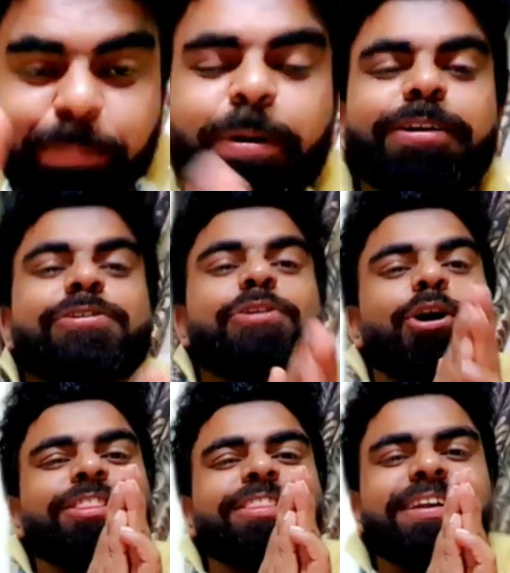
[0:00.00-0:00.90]
but
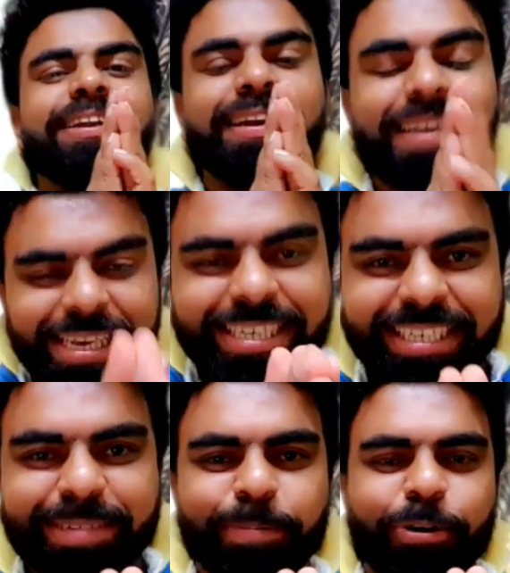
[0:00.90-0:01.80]
not the
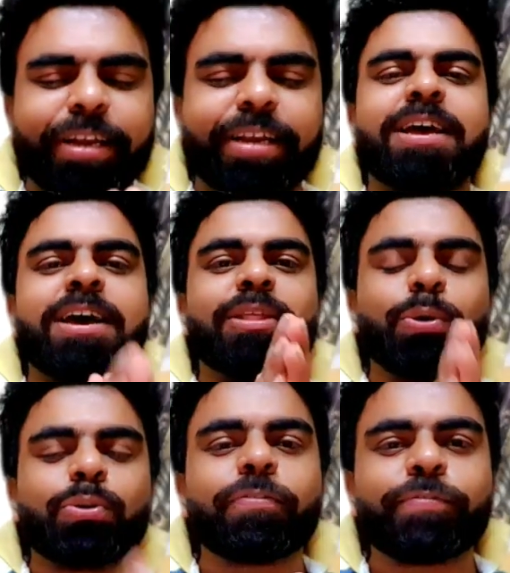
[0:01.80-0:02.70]
least point,
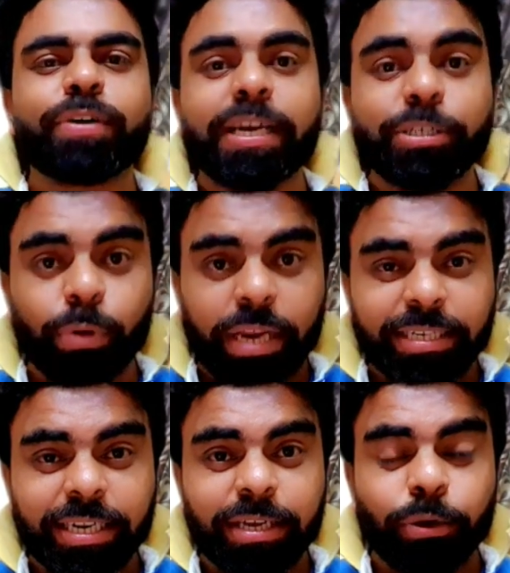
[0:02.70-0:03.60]
those of you guys who are
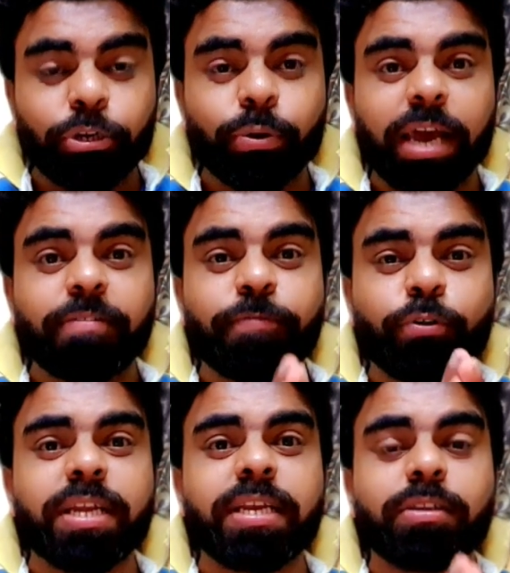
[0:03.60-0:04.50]
actually going to have a
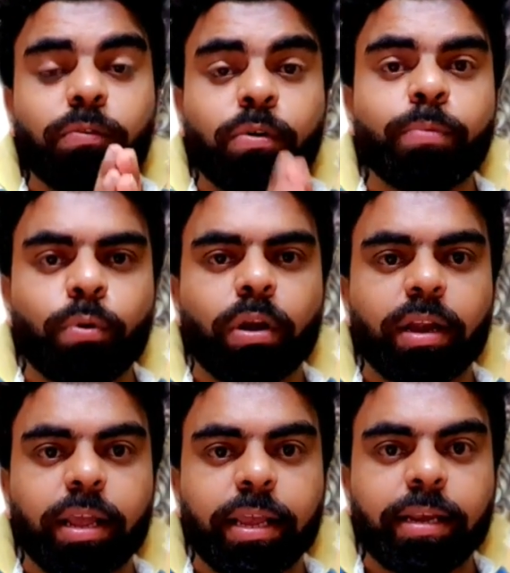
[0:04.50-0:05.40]
14 days of home
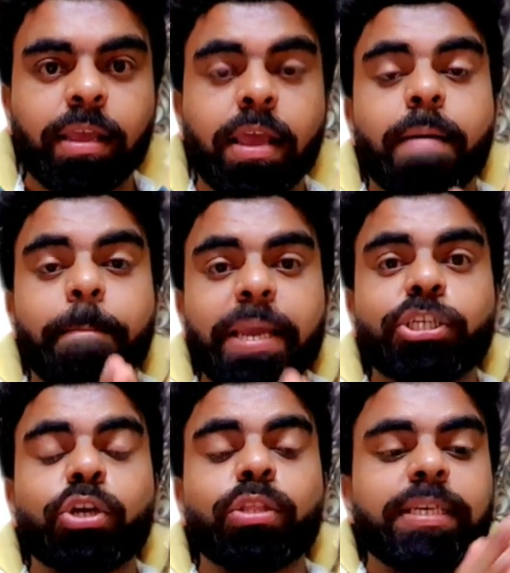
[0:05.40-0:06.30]
quarantine, make
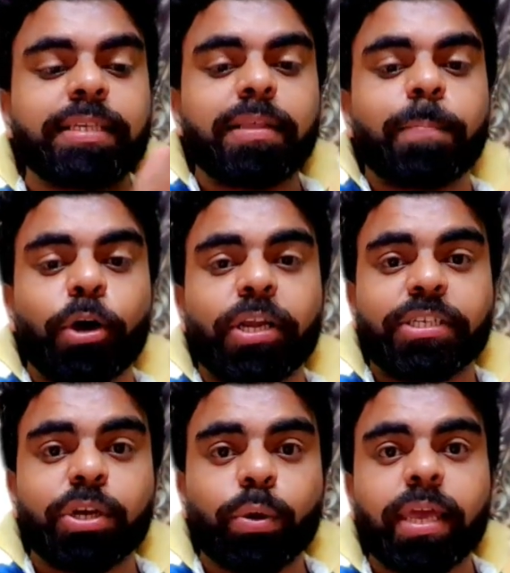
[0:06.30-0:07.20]
sure these are the points,
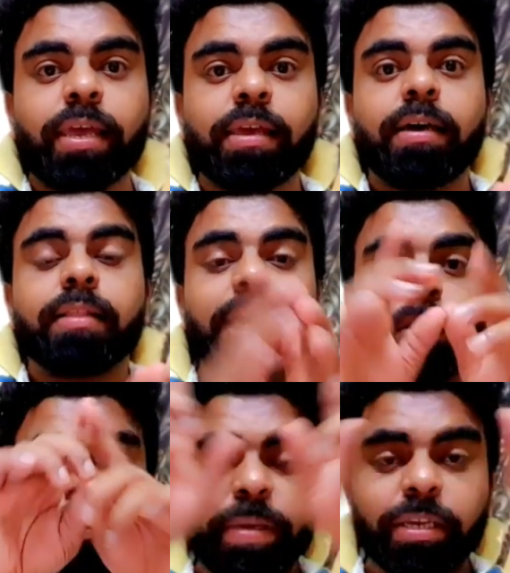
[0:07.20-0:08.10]
okay? There
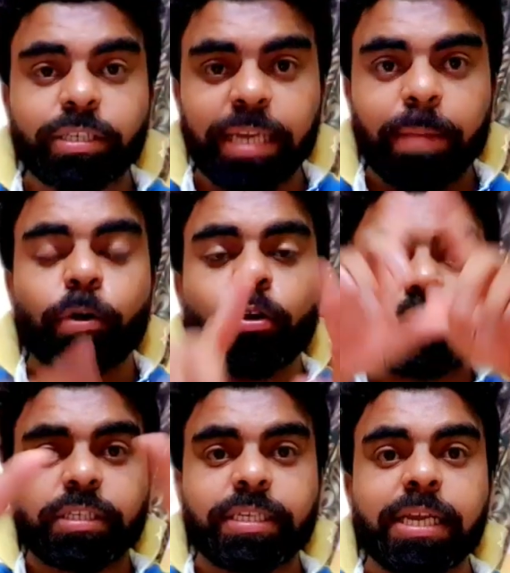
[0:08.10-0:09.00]
will be a stamp or a
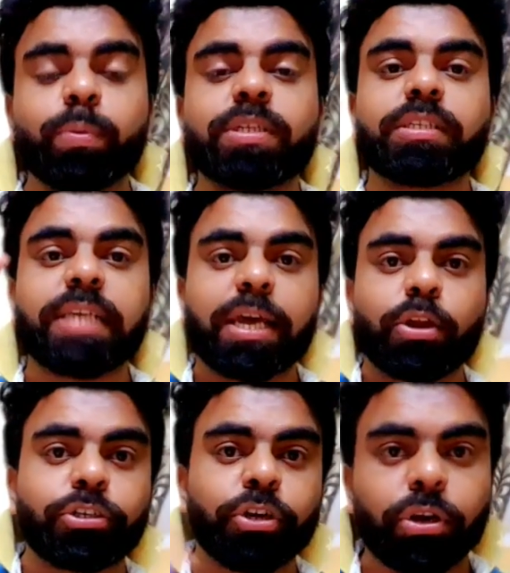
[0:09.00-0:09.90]
seal which is there
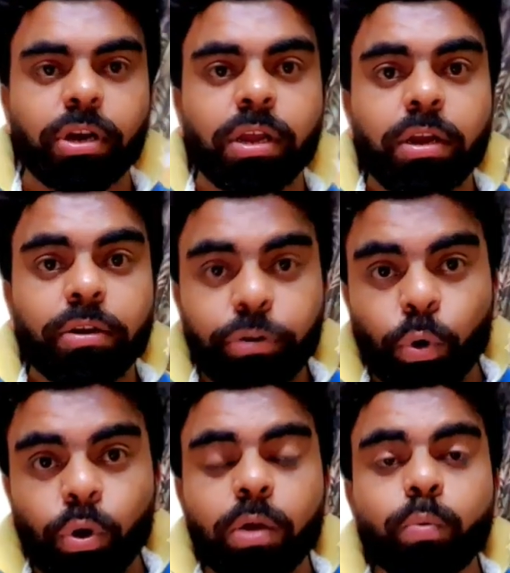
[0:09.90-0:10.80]
on your
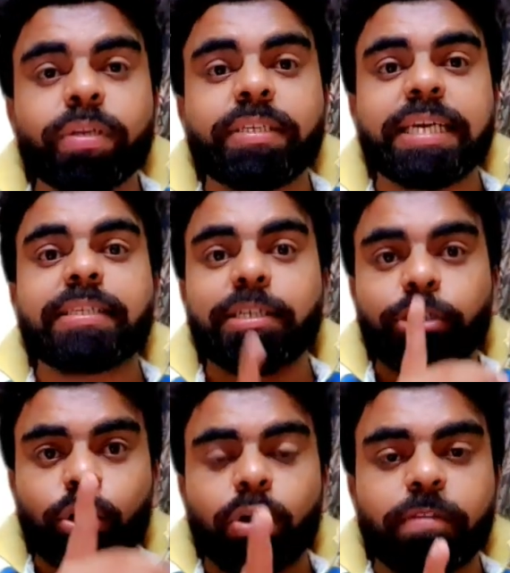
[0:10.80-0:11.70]
door which says that
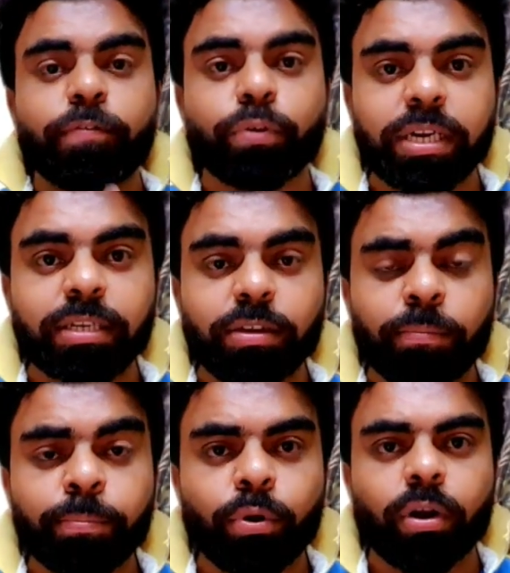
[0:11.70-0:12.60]
you're on a 14 days of
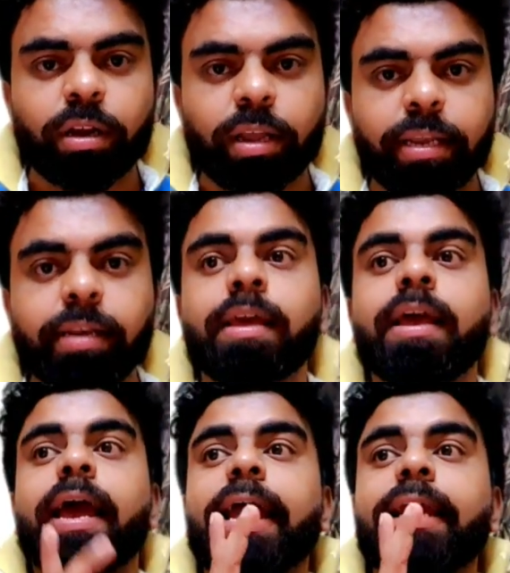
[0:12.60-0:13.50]
home quarantine,
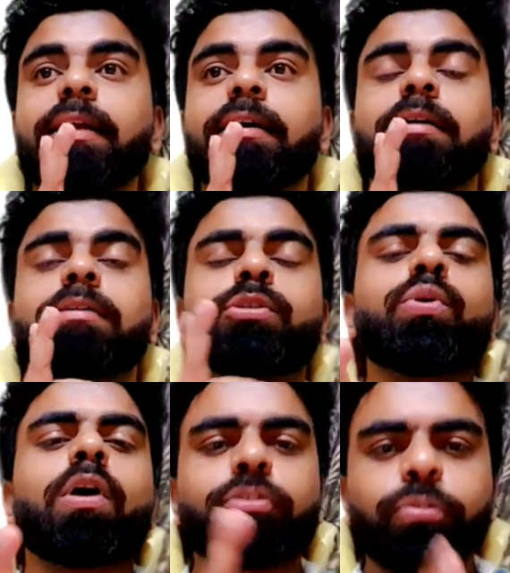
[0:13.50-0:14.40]
and 2
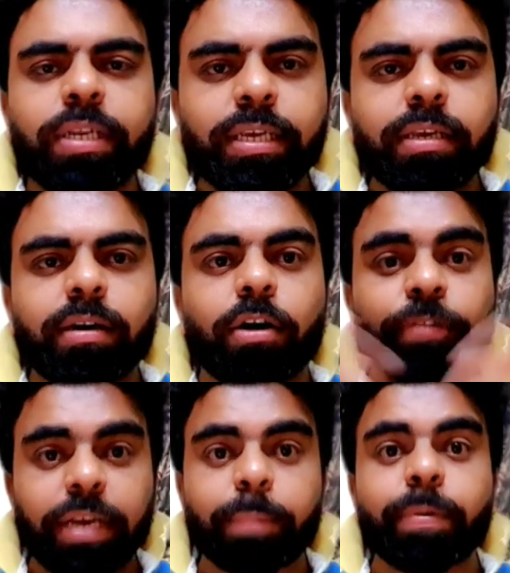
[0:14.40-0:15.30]
or 3 of
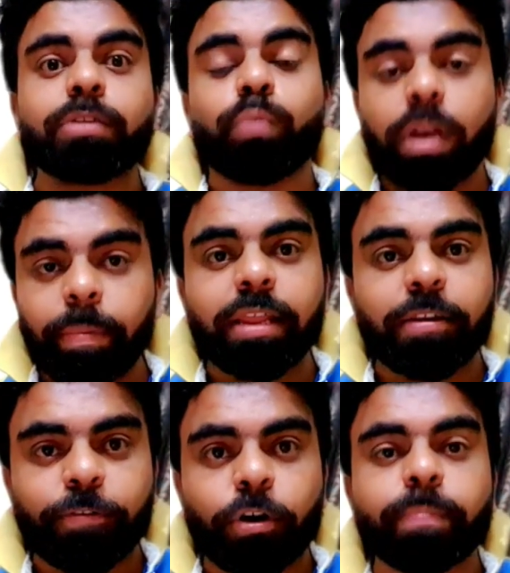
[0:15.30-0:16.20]
your neighbors will be
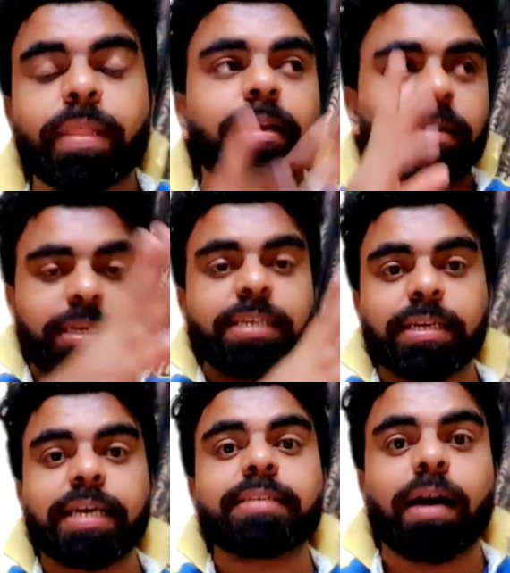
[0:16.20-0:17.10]
informed that these
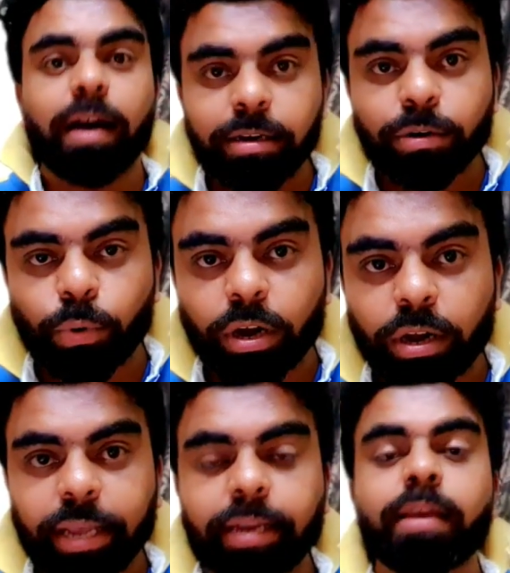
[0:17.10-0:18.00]
guys are in
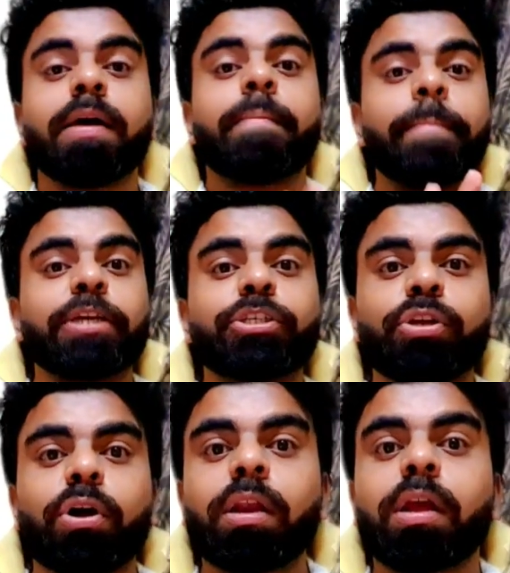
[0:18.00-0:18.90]
quarantine. Make
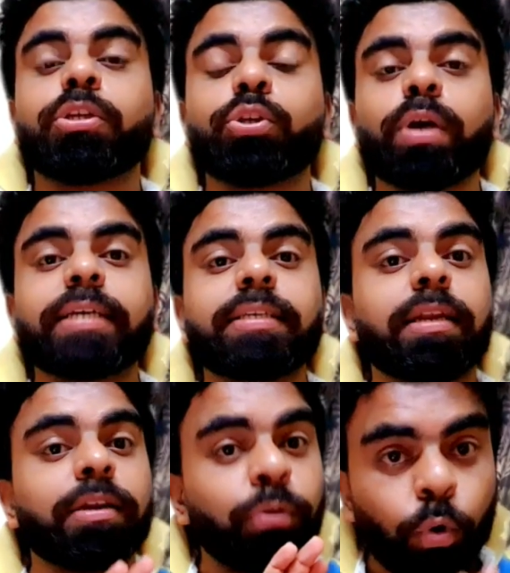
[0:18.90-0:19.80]
sure you guys are
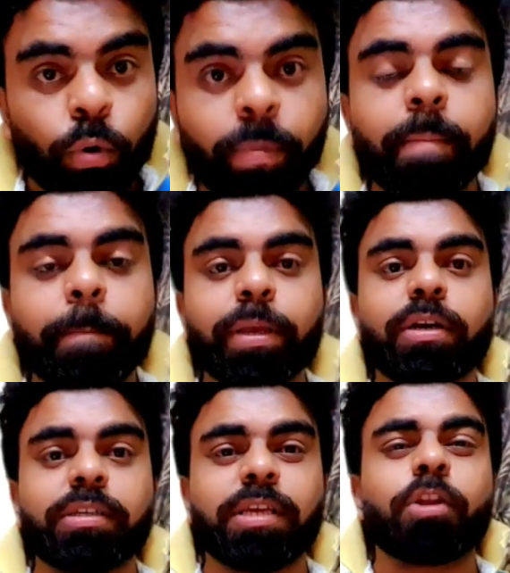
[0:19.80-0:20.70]
at home,
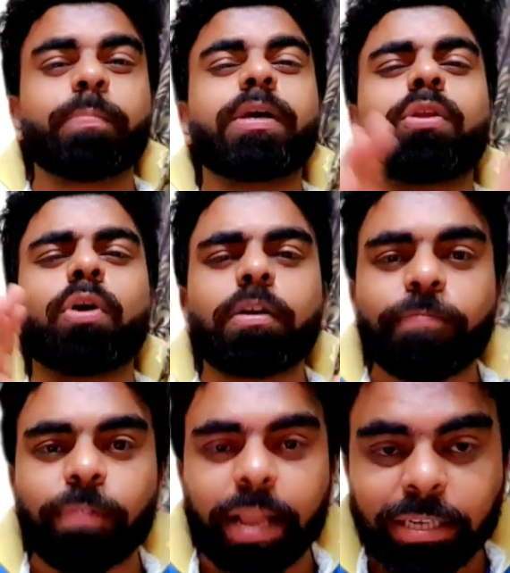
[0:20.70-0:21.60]
because there will be a lot of
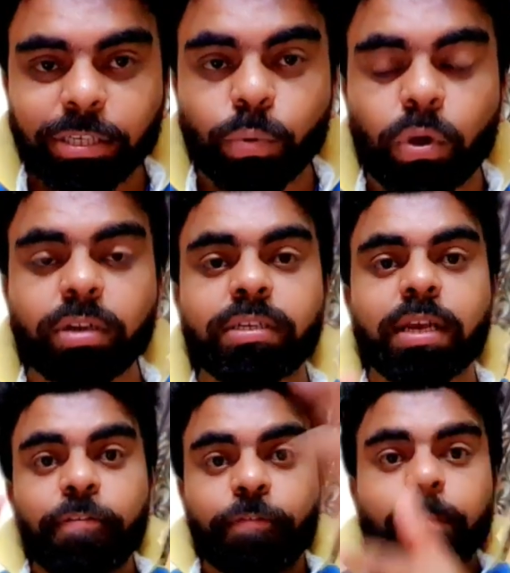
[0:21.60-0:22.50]
flying squads
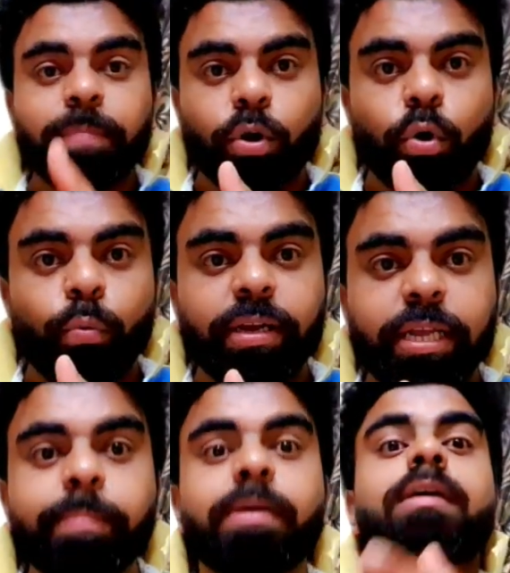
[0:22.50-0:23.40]
from the COVID
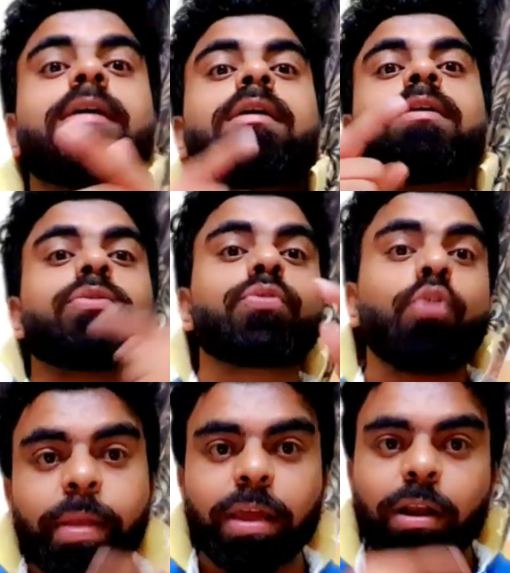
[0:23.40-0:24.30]
team
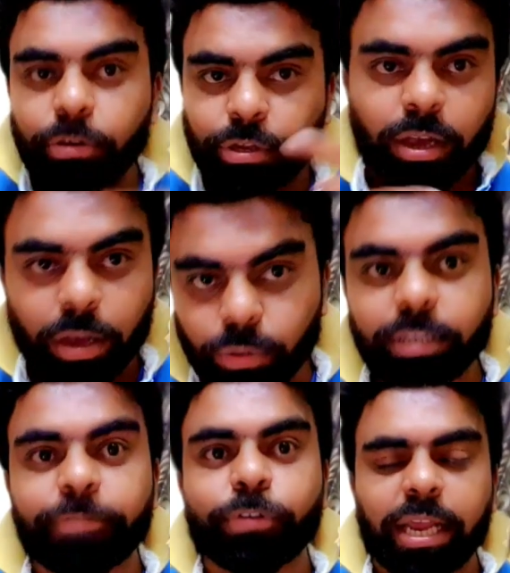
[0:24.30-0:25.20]
roaming around your house
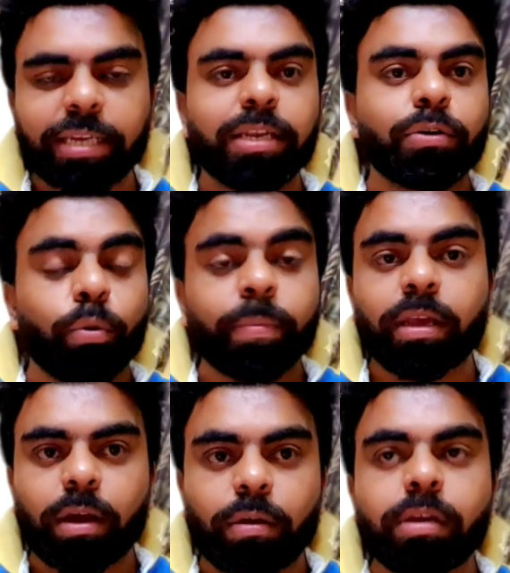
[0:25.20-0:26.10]
if you're actually roaming
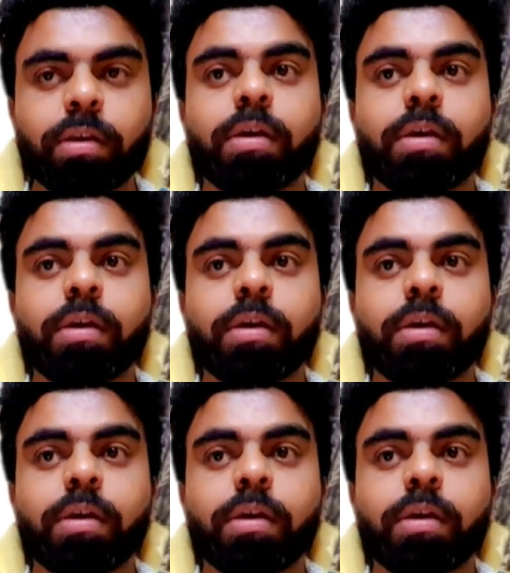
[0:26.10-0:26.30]
around.